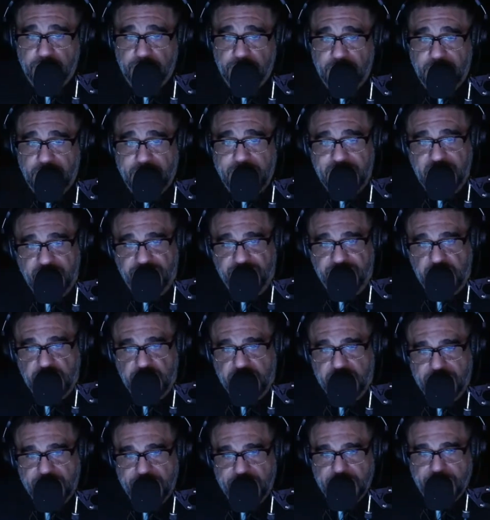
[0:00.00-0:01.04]
And if you can
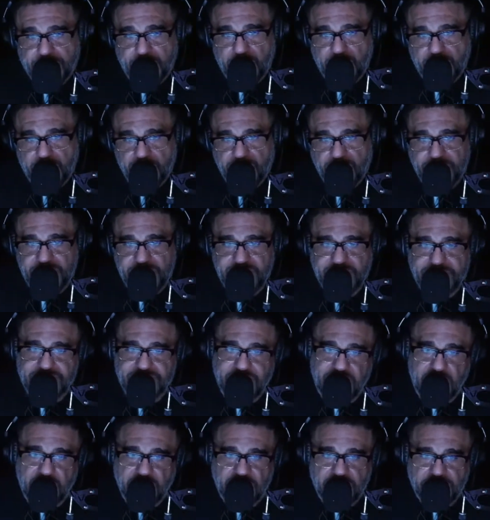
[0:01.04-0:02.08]
make Puerto Ricans hate
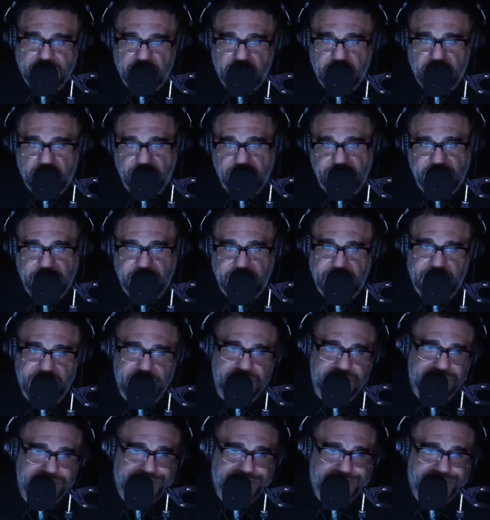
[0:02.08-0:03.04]
other Puerto Ricans,